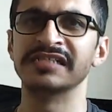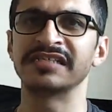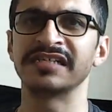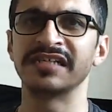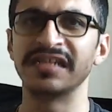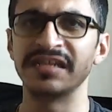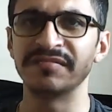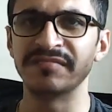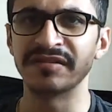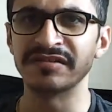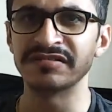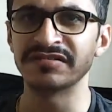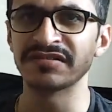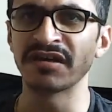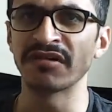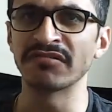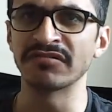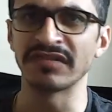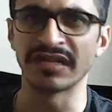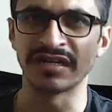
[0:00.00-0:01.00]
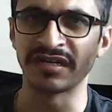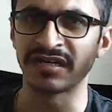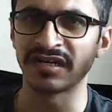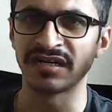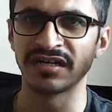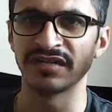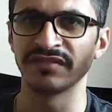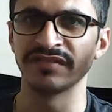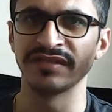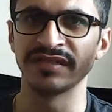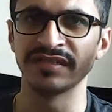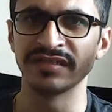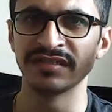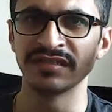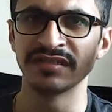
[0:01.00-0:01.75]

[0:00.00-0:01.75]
scream and shout and run away.